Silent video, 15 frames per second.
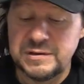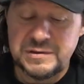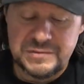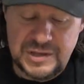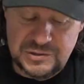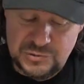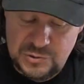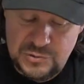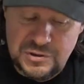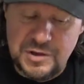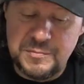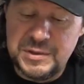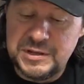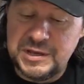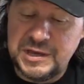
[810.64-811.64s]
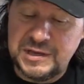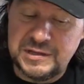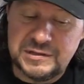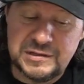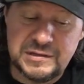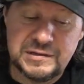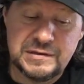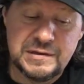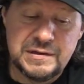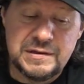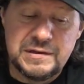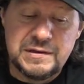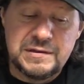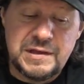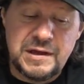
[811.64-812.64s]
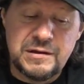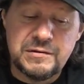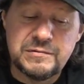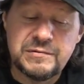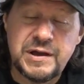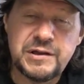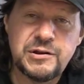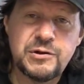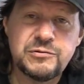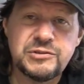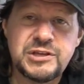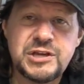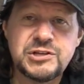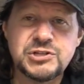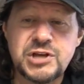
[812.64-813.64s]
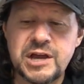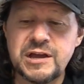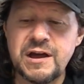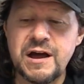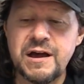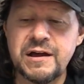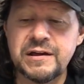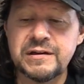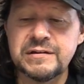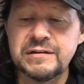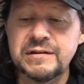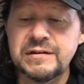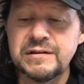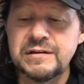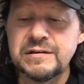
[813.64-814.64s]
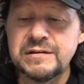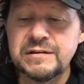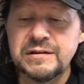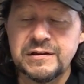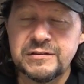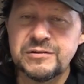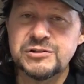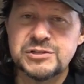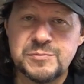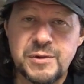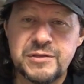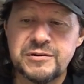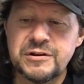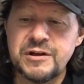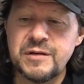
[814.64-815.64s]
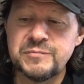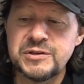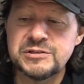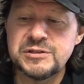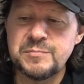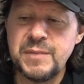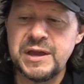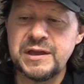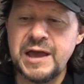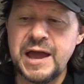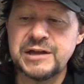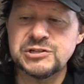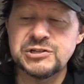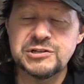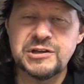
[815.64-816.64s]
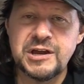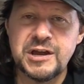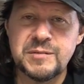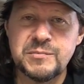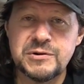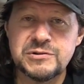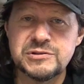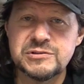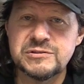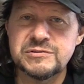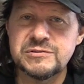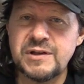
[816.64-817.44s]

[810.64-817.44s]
They do come in handy. Now I know DJI and there's some other companies that make action cameras.